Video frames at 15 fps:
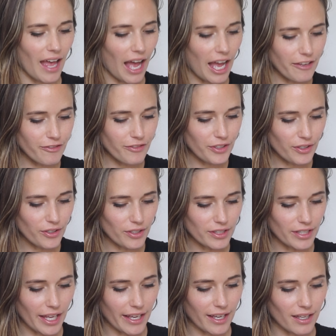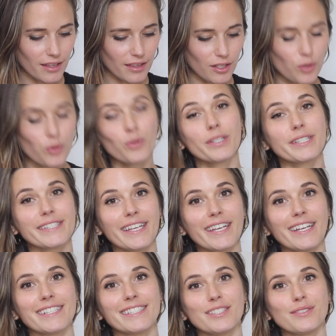I feel like the coolest
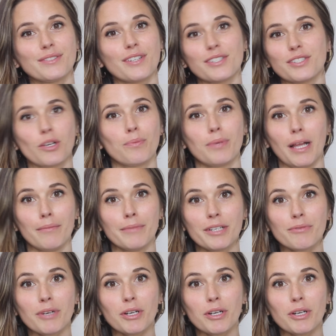thing is you, there's no plumbing